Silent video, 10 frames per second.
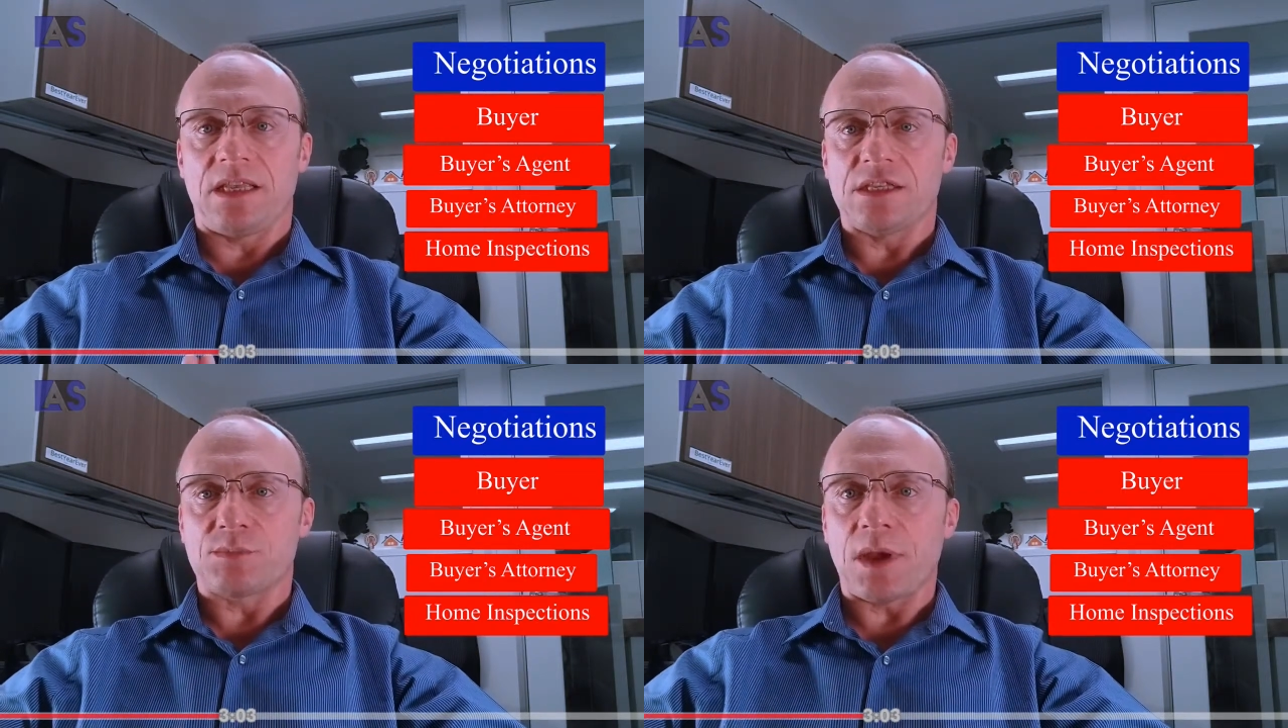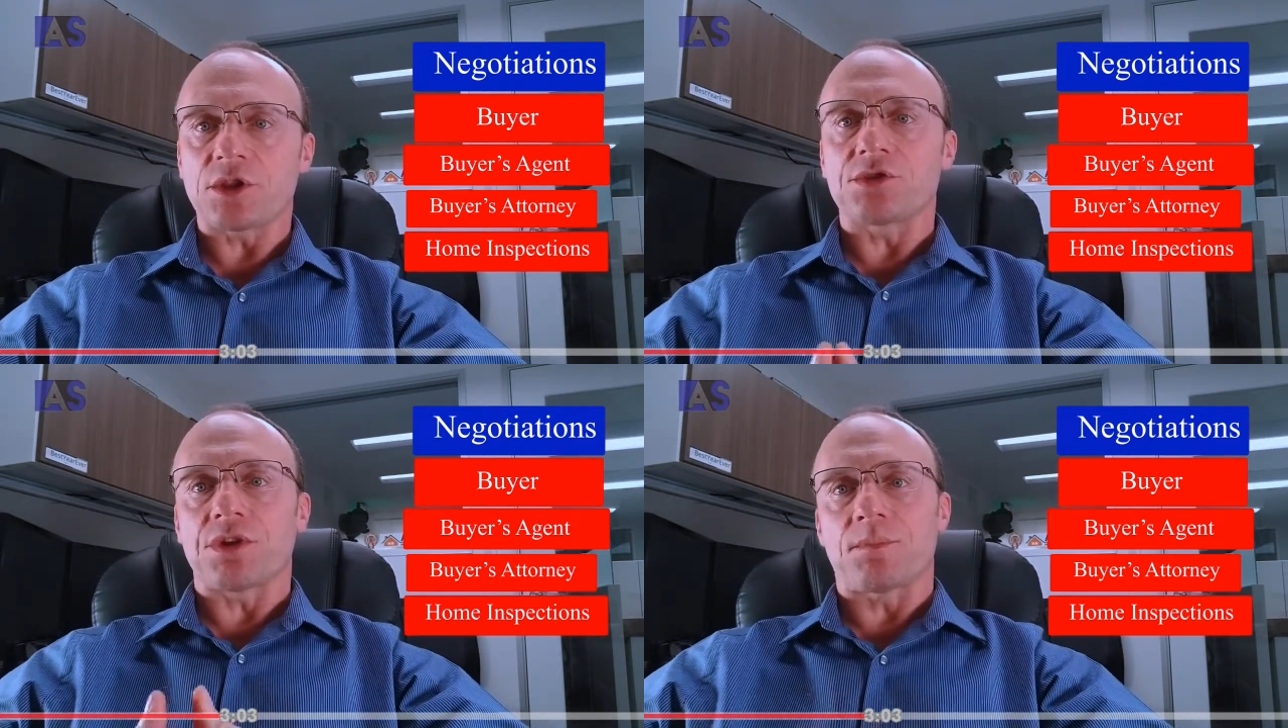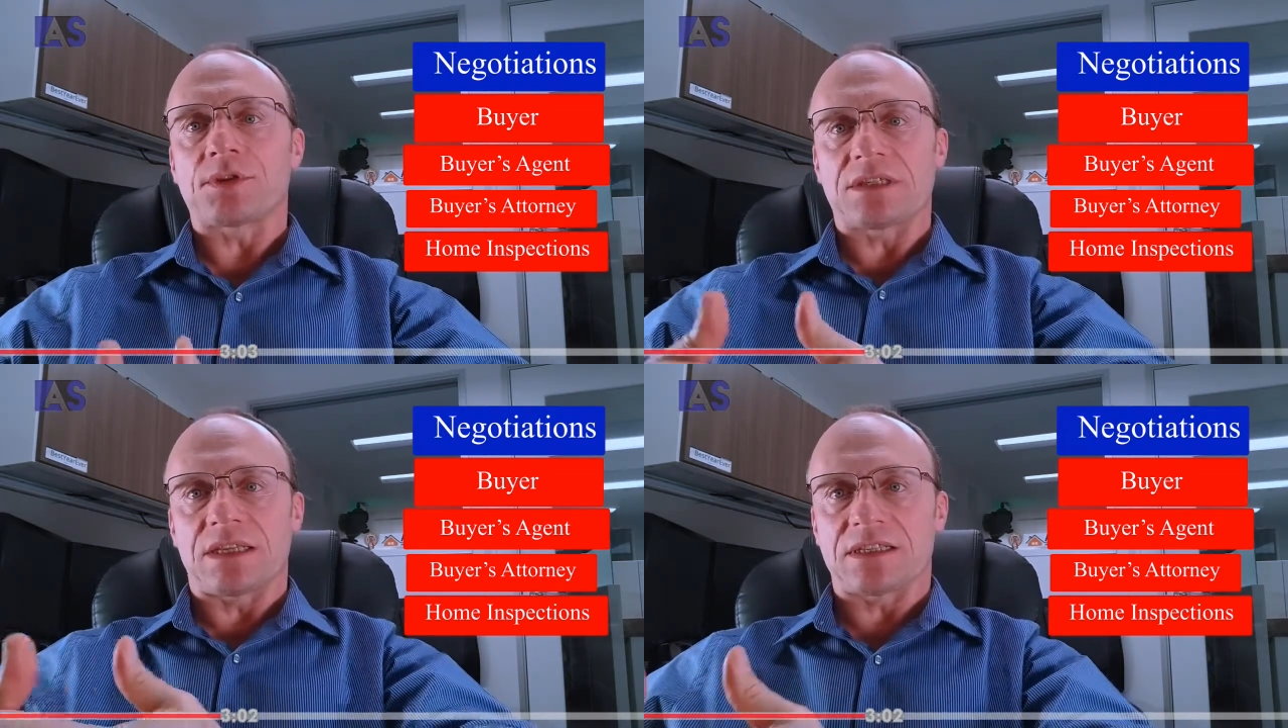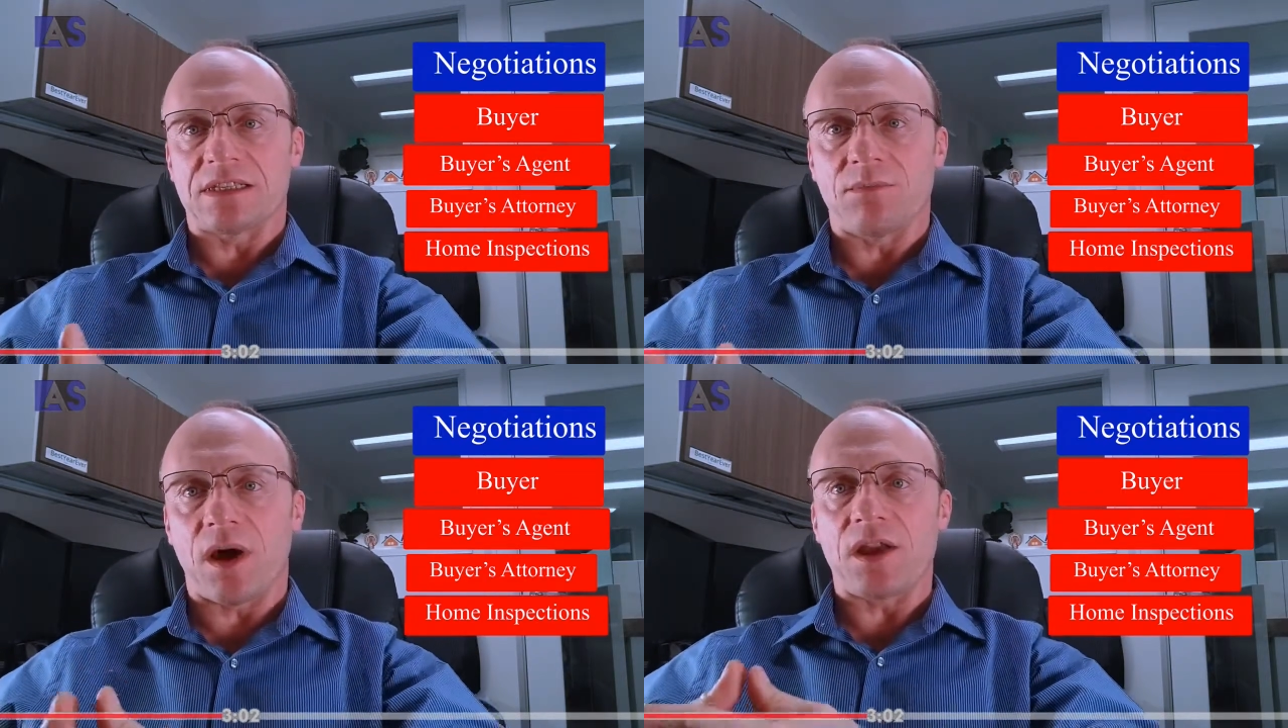the inspector represents
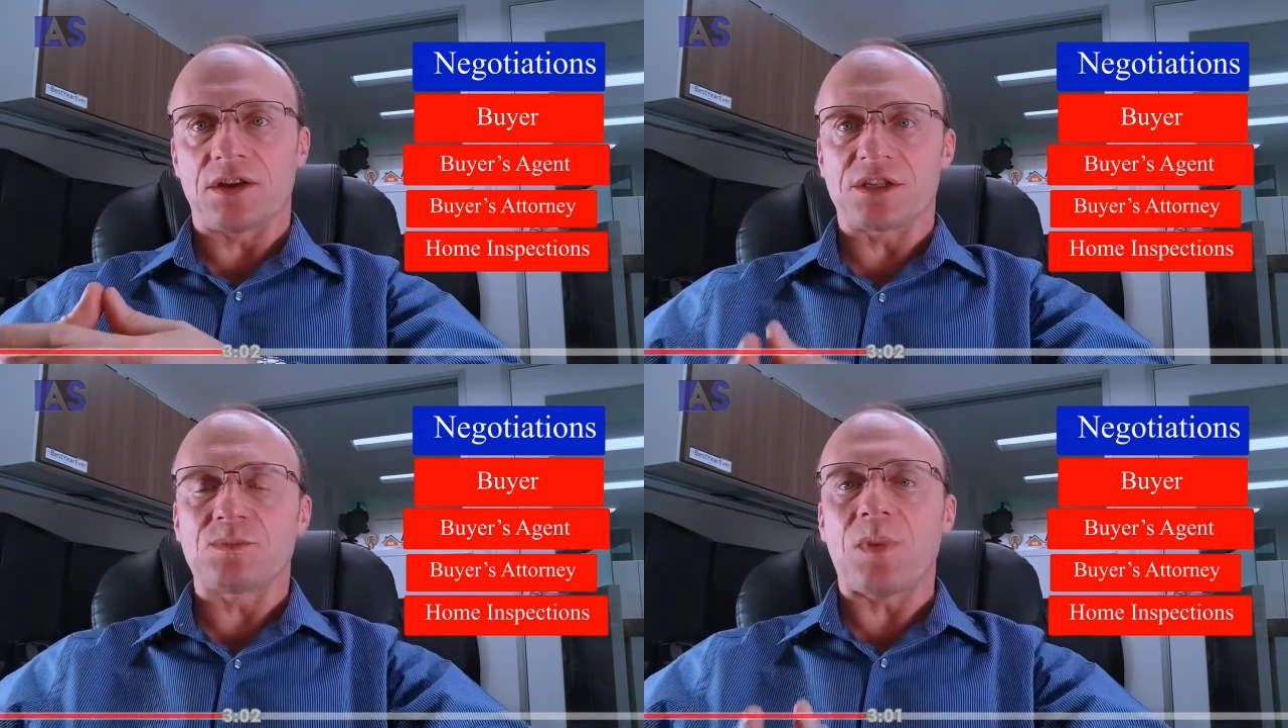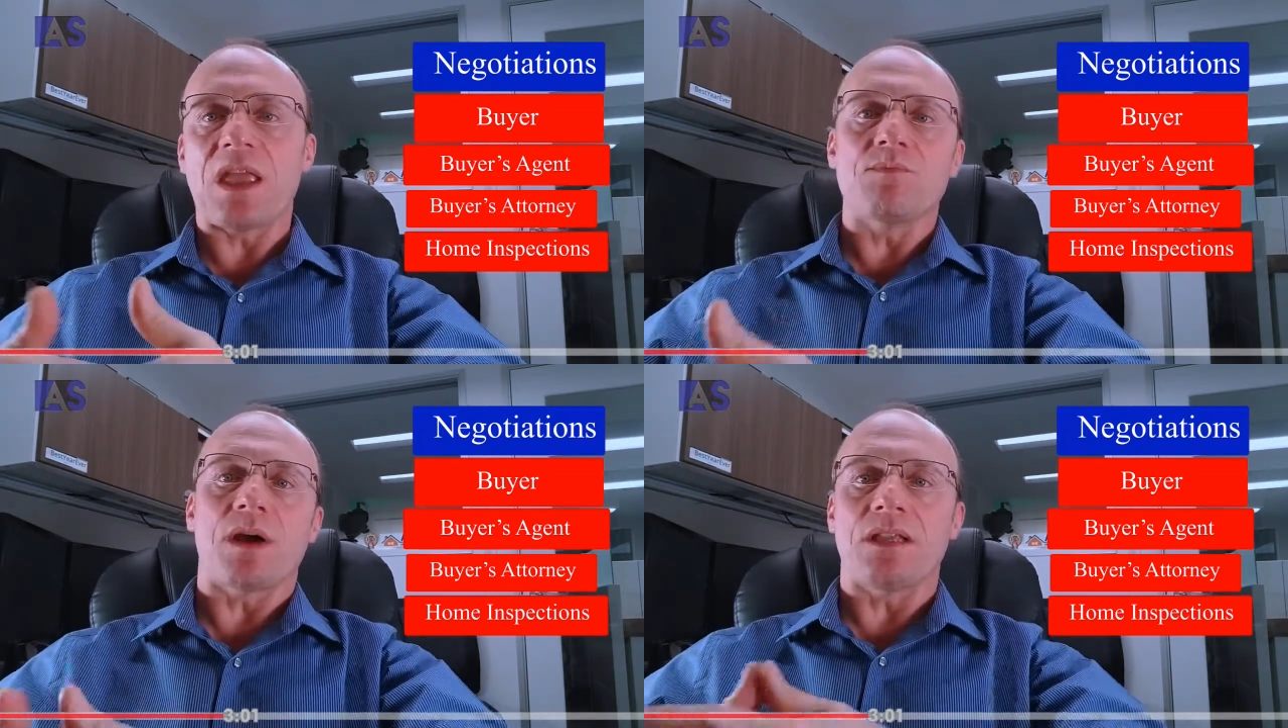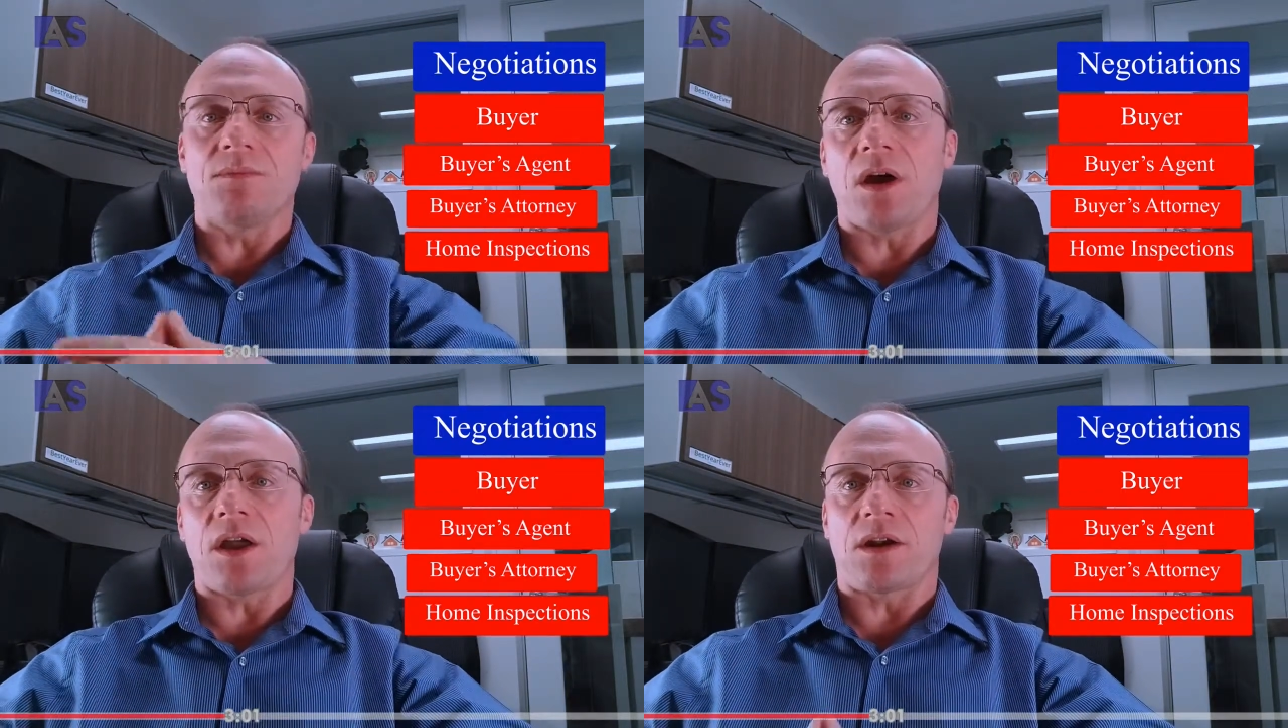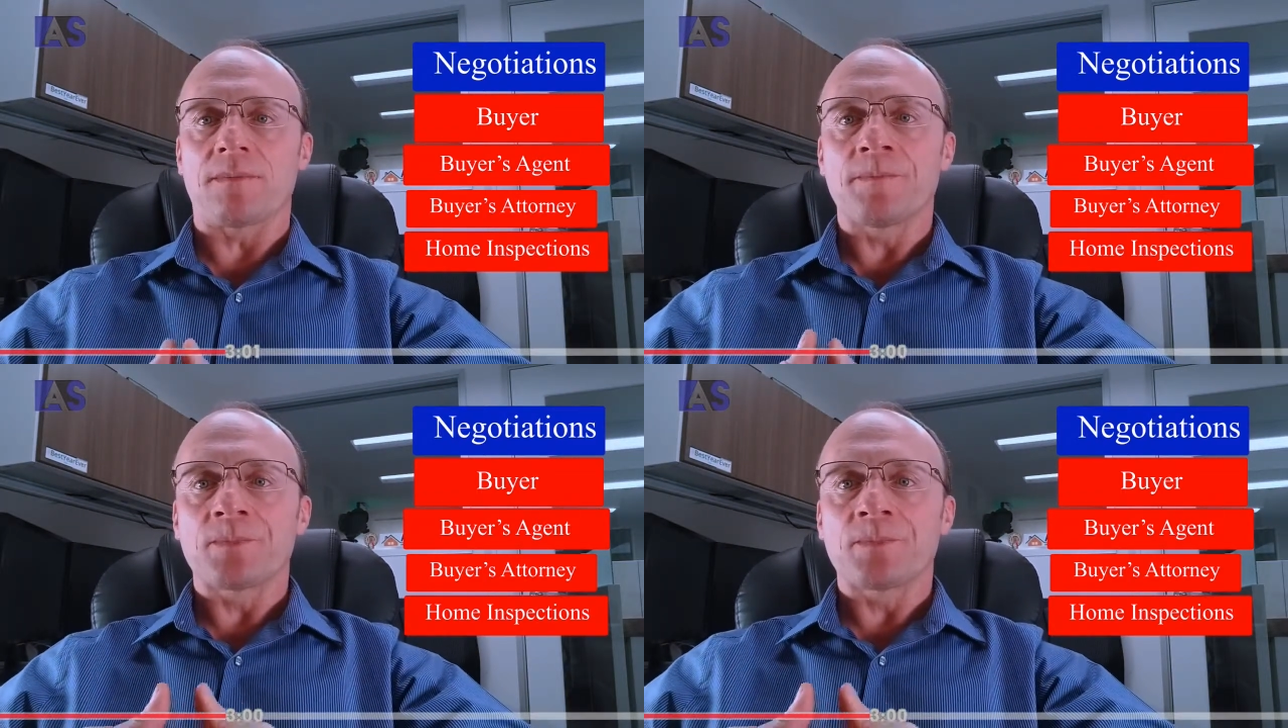the buyer. It's paid by the buyer.